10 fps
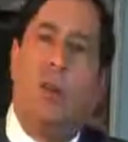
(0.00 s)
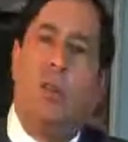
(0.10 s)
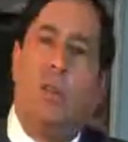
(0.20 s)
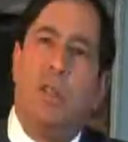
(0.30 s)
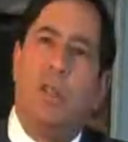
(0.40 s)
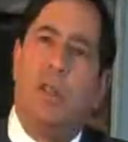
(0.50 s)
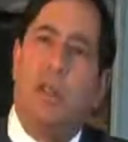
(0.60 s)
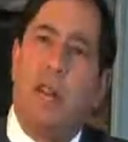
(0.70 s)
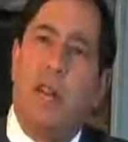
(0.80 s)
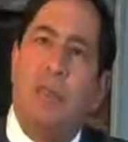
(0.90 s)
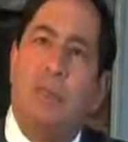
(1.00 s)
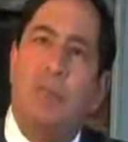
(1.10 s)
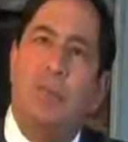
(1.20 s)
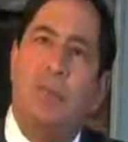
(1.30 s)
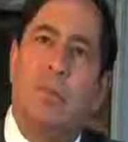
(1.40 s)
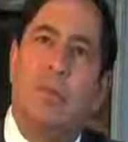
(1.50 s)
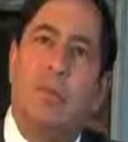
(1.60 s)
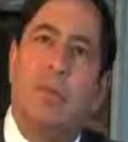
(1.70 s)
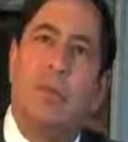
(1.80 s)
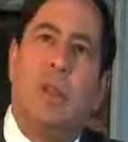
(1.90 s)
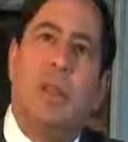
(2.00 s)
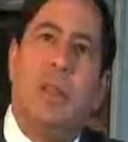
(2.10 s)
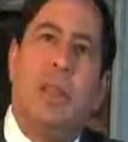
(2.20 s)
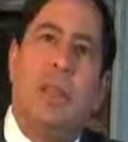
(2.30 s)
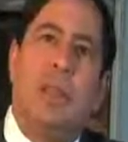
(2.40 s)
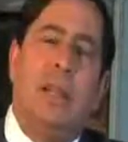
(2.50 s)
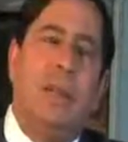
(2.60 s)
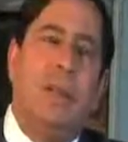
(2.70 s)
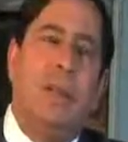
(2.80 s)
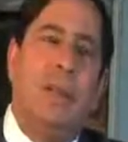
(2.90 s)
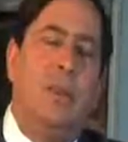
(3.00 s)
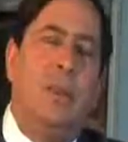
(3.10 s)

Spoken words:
going to survive. And